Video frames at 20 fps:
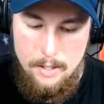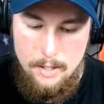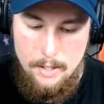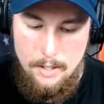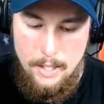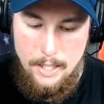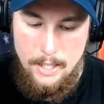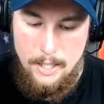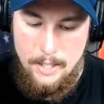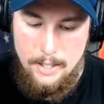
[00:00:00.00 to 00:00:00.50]

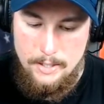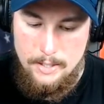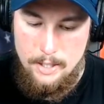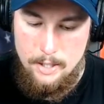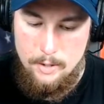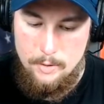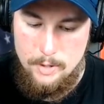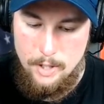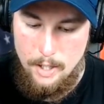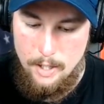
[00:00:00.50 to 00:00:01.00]
And it
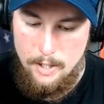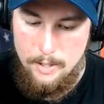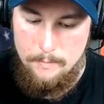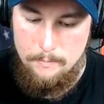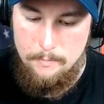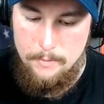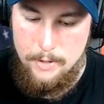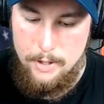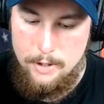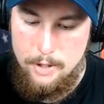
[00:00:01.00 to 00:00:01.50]
continues
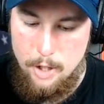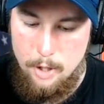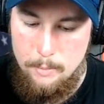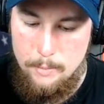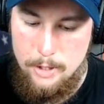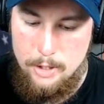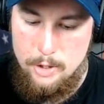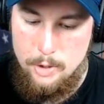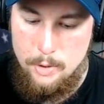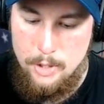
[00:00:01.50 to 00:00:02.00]
on
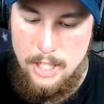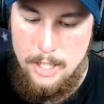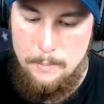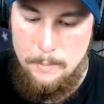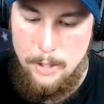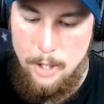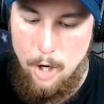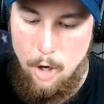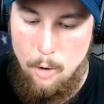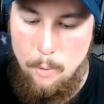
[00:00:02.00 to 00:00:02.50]
determined to
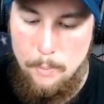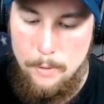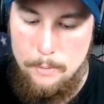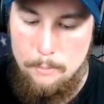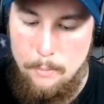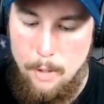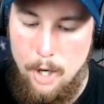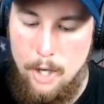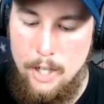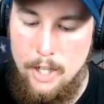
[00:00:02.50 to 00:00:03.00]
keep an open
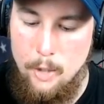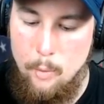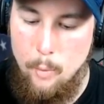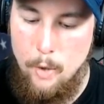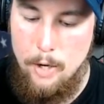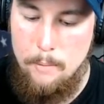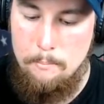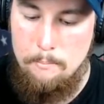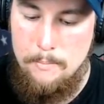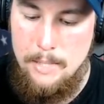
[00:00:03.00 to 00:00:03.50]
market
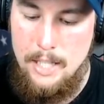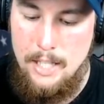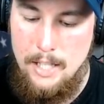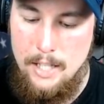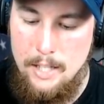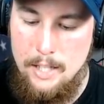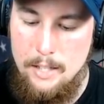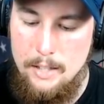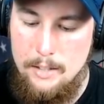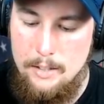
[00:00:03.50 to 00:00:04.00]
where
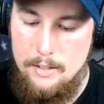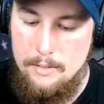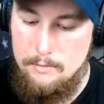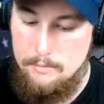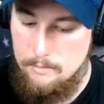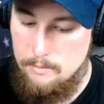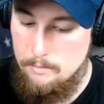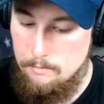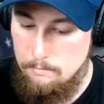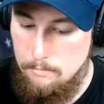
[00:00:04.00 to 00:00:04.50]
men,
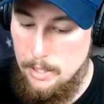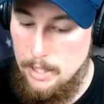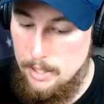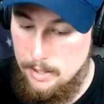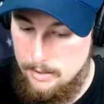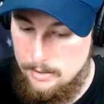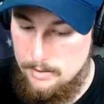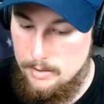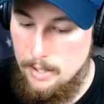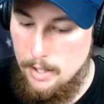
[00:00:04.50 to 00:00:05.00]
men
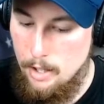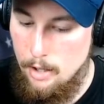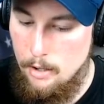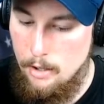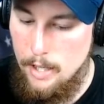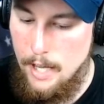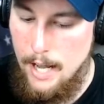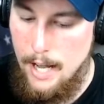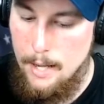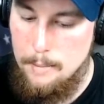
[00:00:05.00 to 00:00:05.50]
is in all
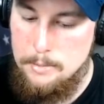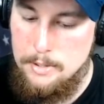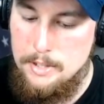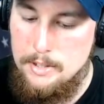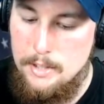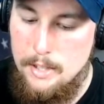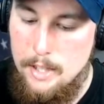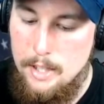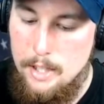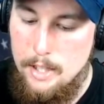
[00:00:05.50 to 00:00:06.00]
caps,
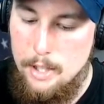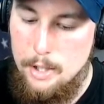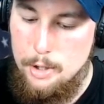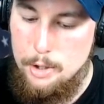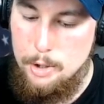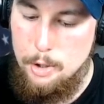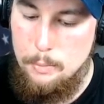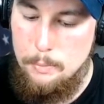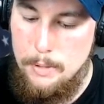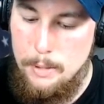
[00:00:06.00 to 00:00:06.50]

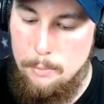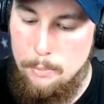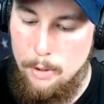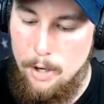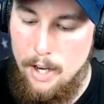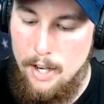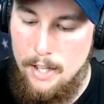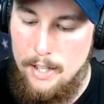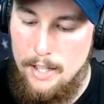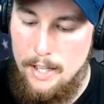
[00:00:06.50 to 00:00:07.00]
should be
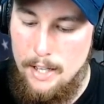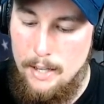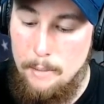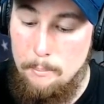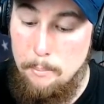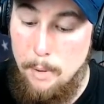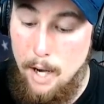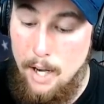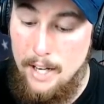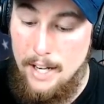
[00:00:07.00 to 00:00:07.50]
brought,
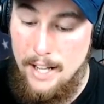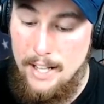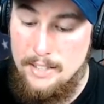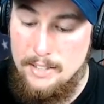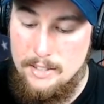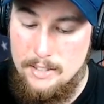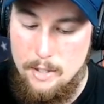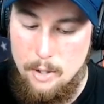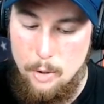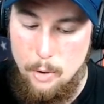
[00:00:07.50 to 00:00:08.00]
bought
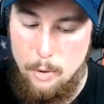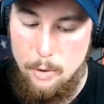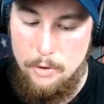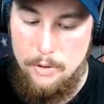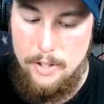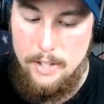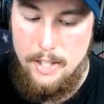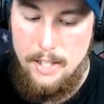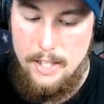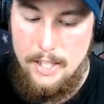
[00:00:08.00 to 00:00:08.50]
and
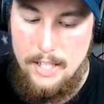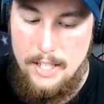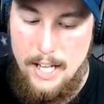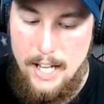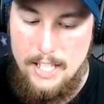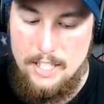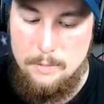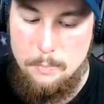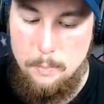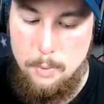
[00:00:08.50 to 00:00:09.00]
sold, he
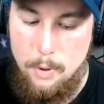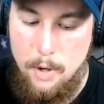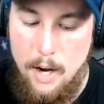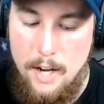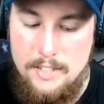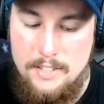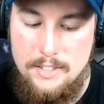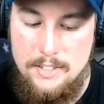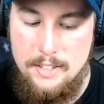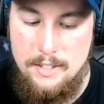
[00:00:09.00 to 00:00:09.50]
has
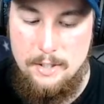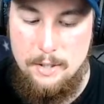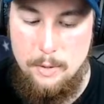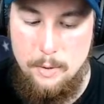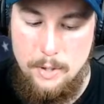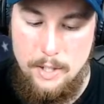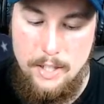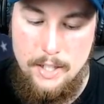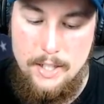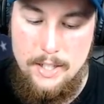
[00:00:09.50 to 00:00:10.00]

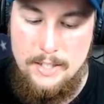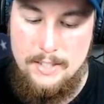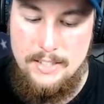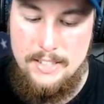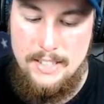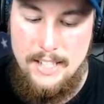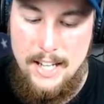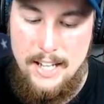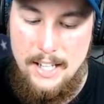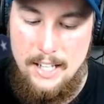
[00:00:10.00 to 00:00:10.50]
prostituted his
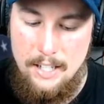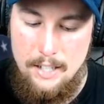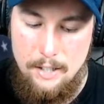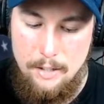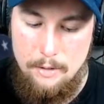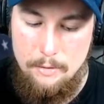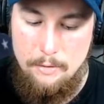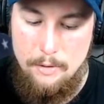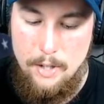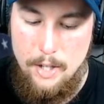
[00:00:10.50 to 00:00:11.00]

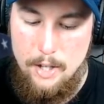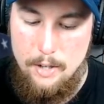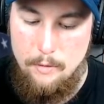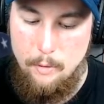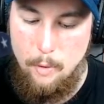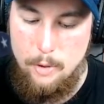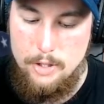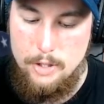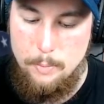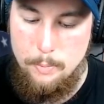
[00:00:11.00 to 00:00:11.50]
negative
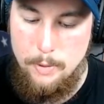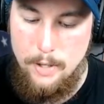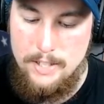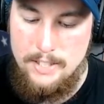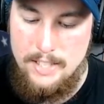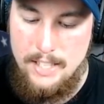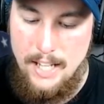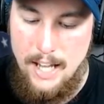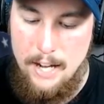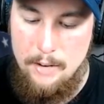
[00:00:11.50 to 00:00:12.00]
for
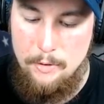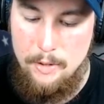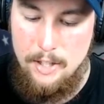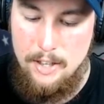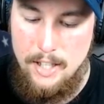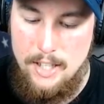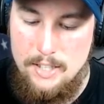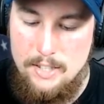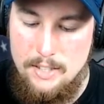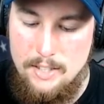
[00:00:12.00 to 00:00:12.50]
suppressing every
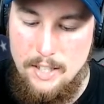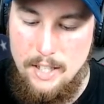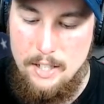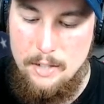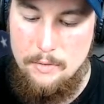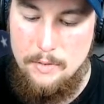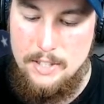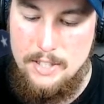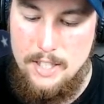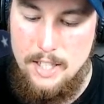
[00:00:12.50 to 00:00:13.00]

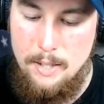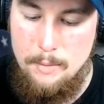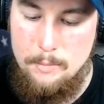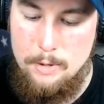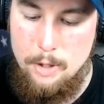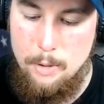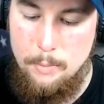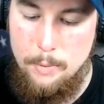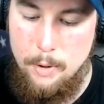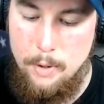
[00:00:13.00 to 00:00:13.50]
legislative
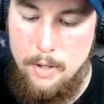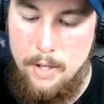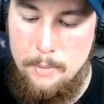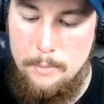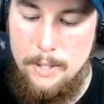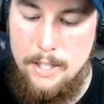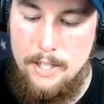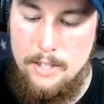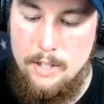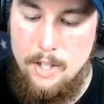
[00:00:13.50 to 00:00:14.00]
attempt to
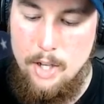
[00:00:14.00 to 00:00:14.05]
prohibit